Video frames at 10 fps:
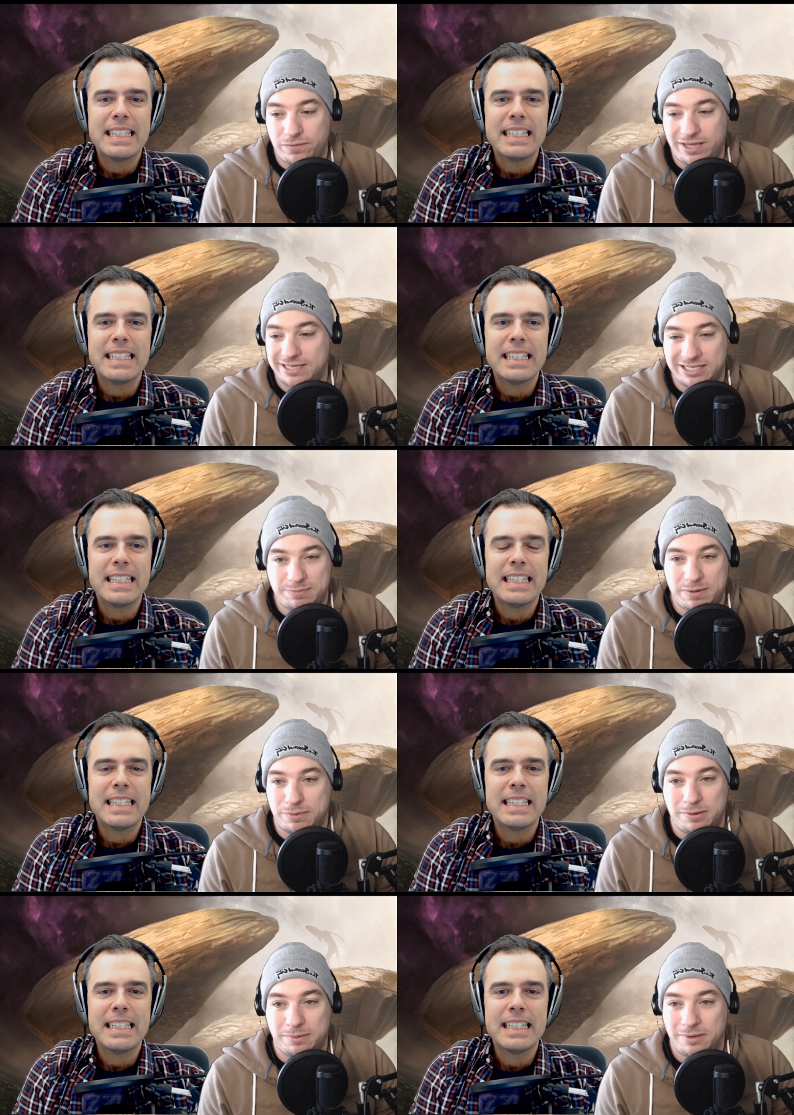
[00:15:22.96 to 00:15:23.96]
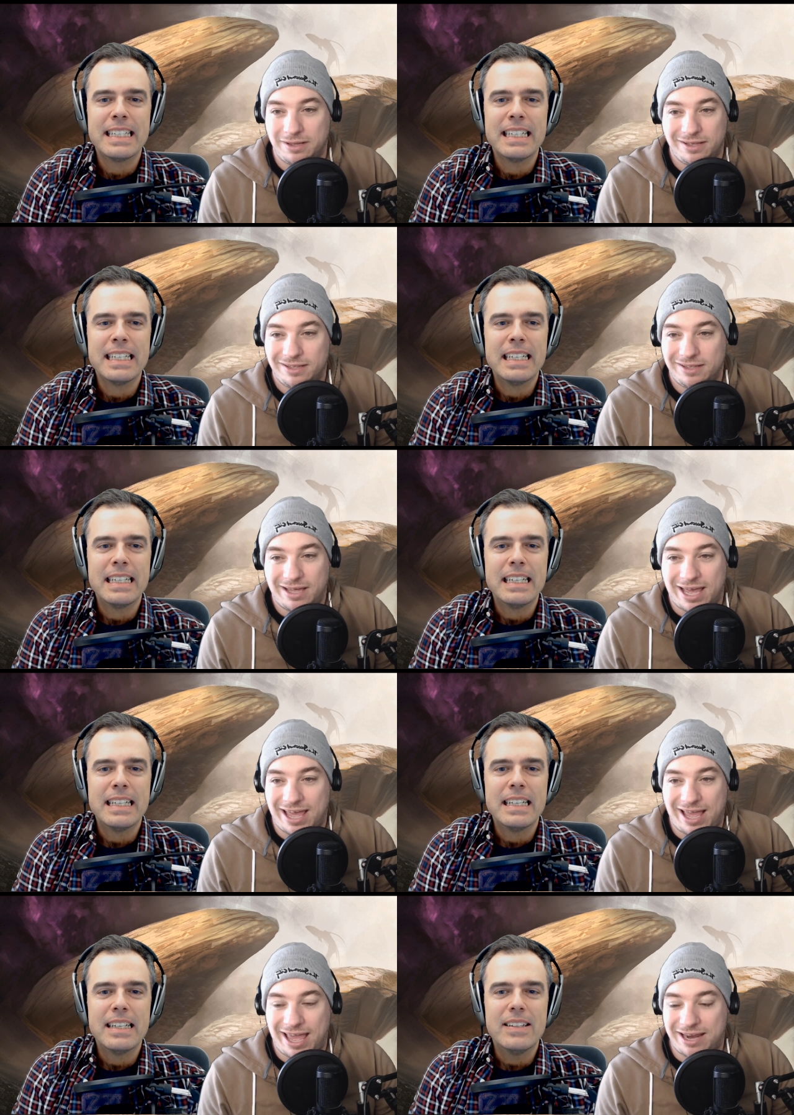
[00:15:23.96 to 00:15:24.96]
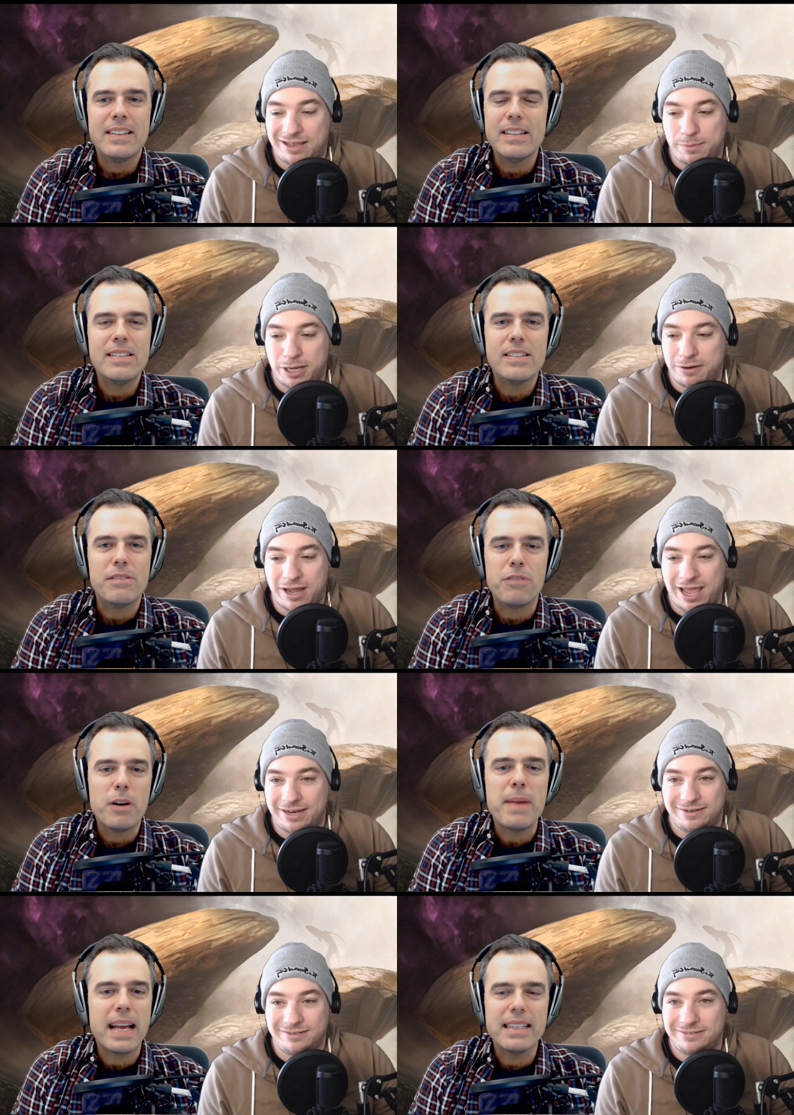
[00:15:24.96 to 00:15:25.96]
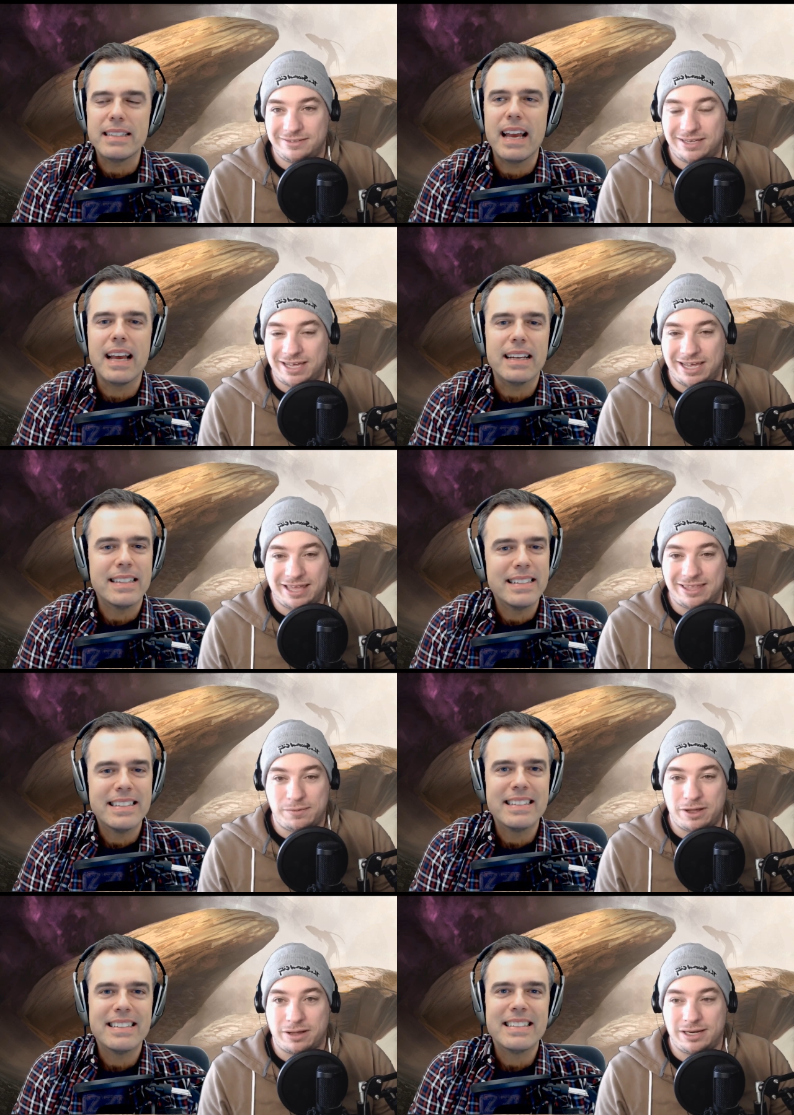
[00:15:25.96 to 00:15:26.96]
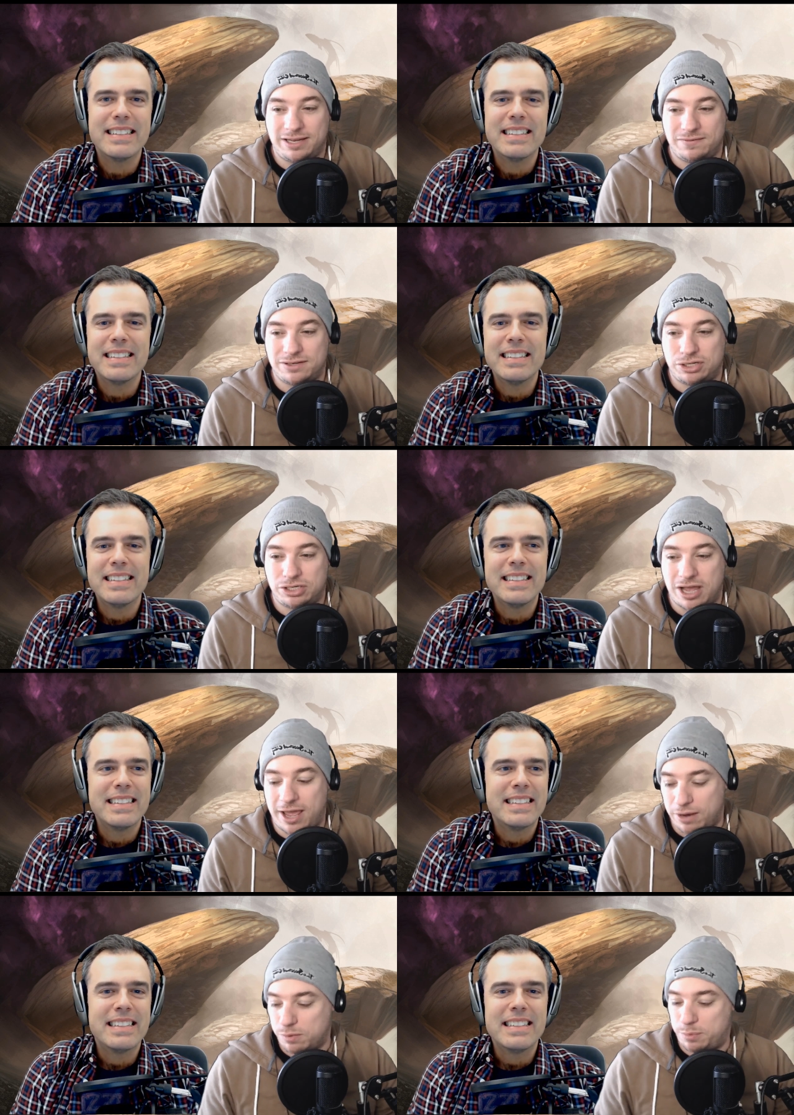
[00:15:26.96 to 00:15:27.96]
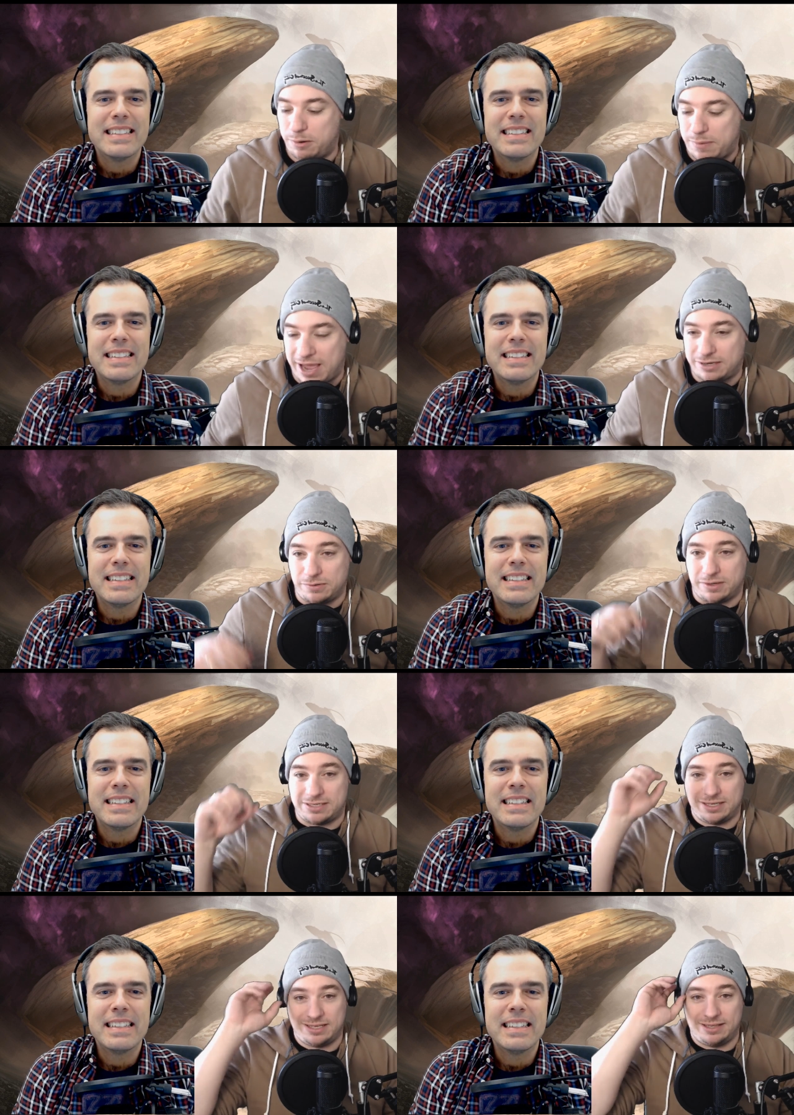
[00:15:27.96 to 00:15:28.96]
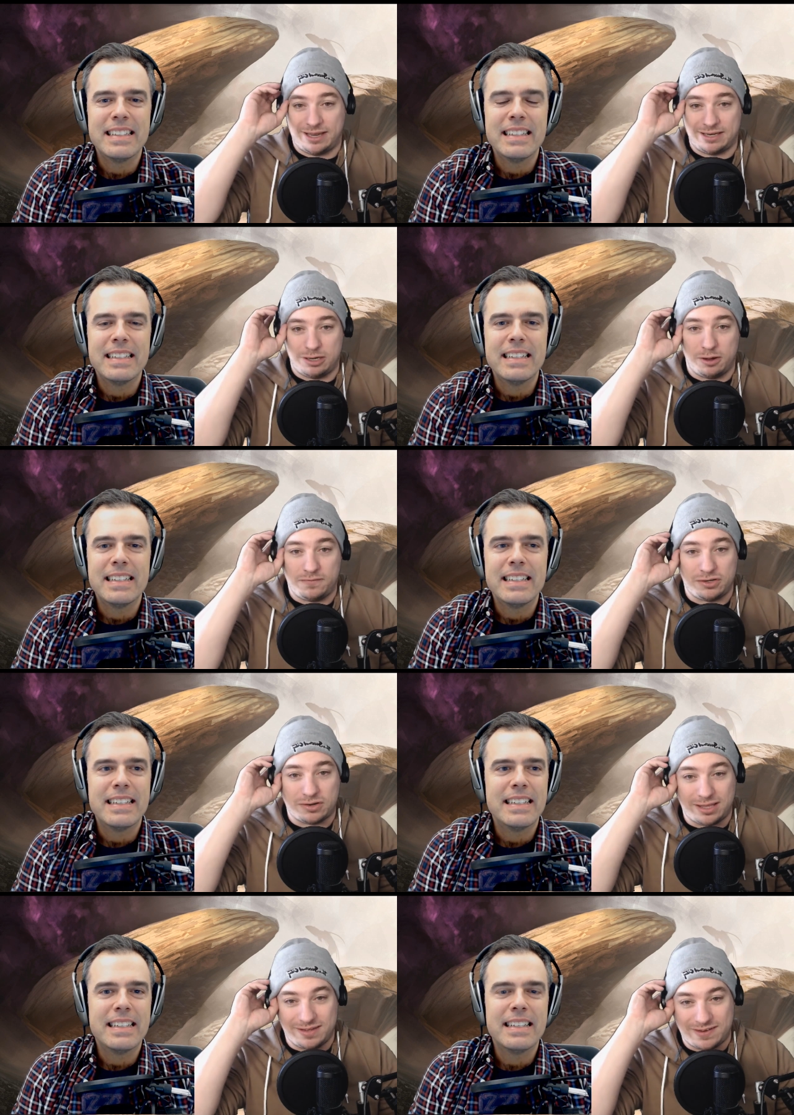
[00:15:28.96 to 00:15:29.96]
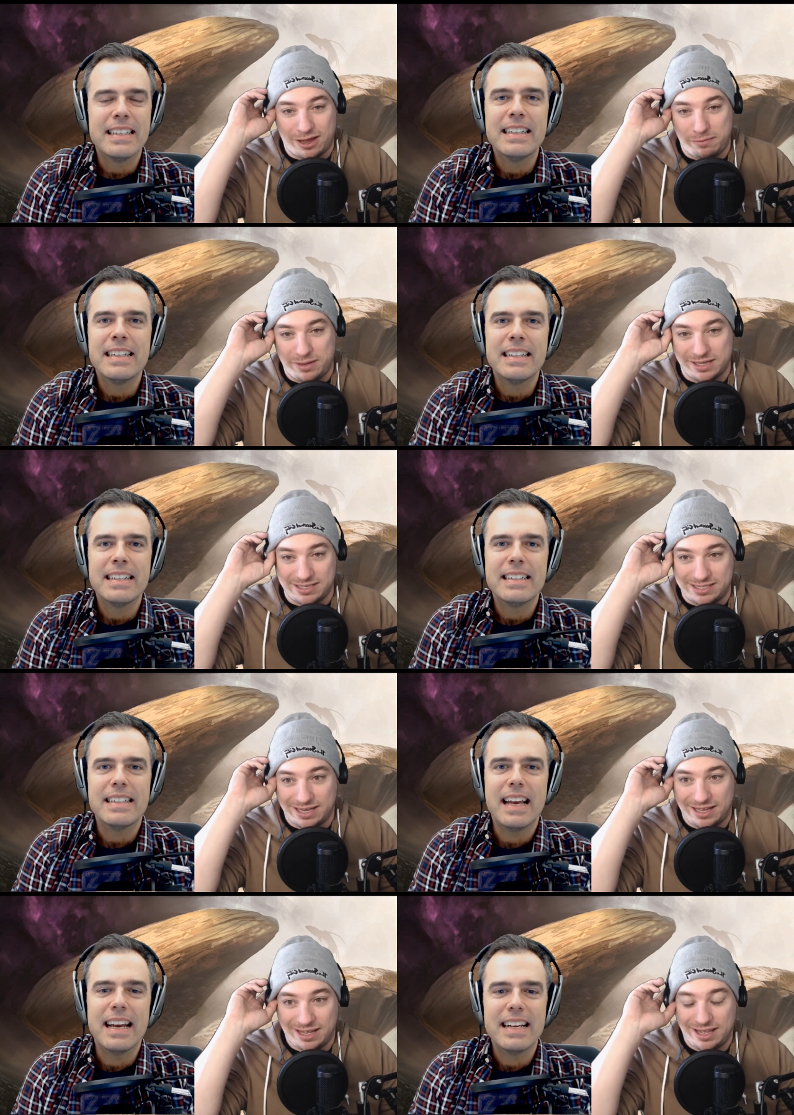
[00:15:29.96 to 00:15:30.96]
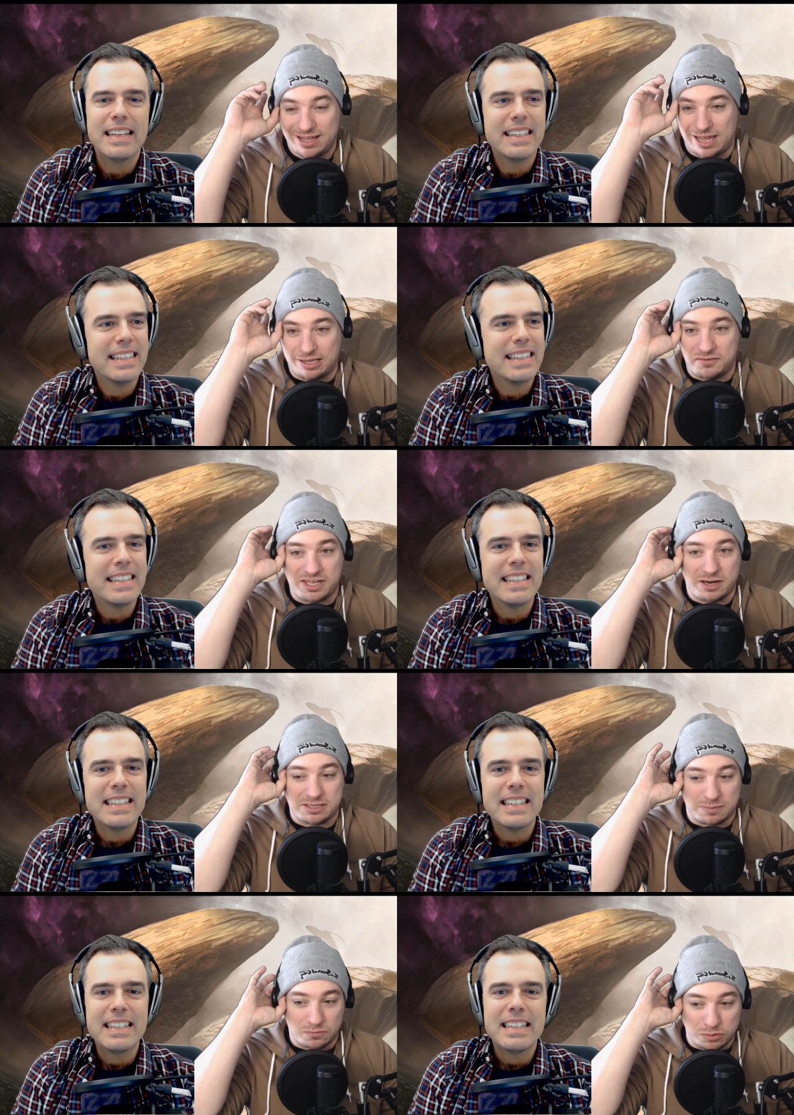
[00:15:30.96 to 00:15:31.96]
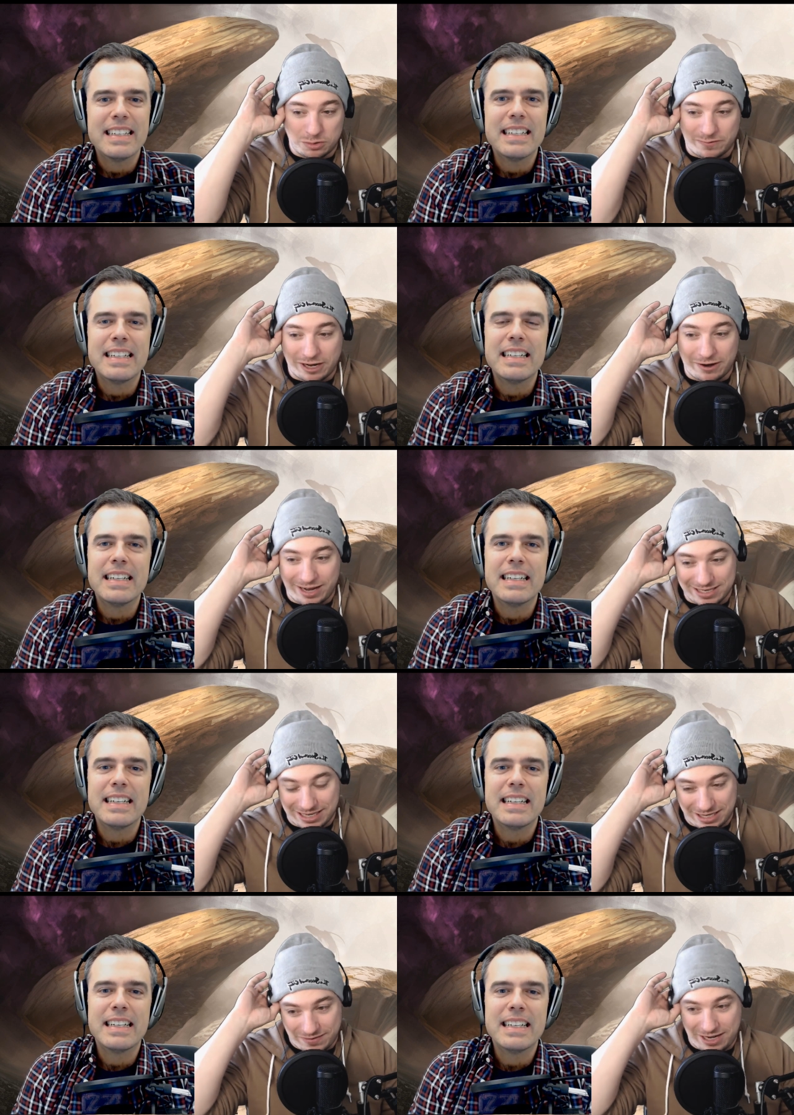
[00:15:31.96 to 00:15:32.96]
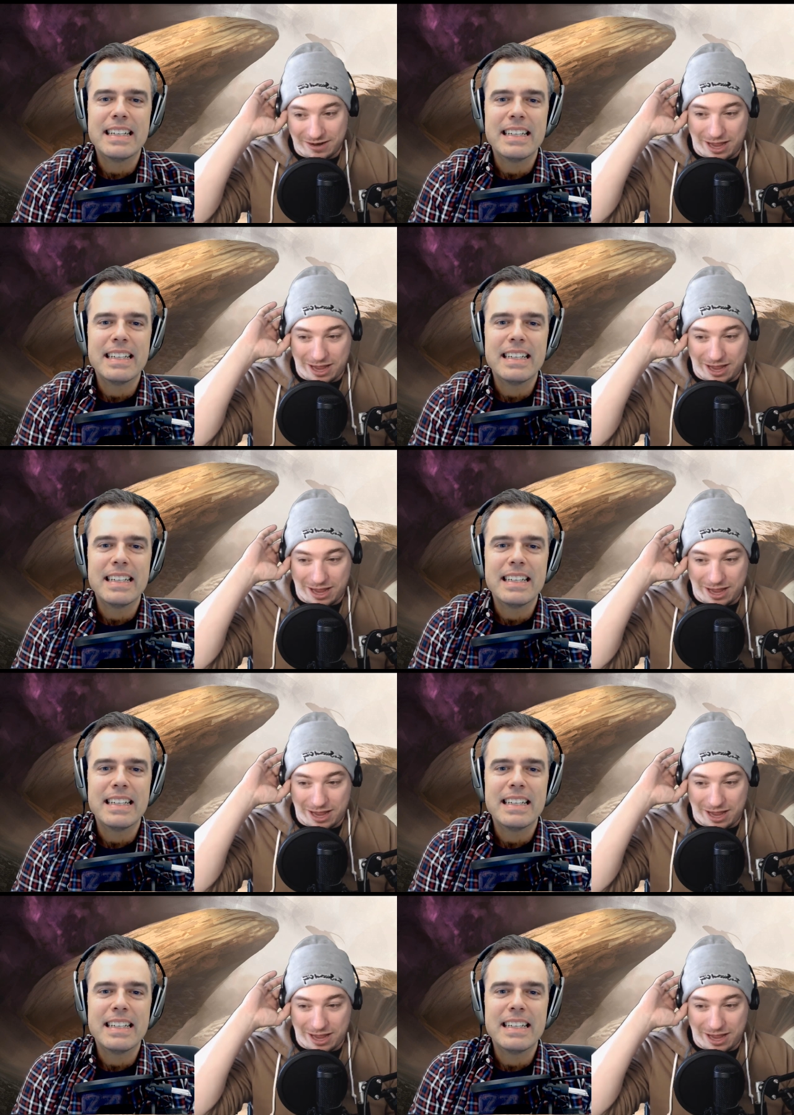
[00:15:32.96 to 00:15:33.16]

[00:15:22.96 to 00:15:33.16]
Speaker 1: we get six people uh, at a commander night, format. Yeah. Uh, I think we all got to give this a shot and report back to us. Uh, let us know if you tried this out because yeah, I'd love to hear some rule variants. I'd love to hear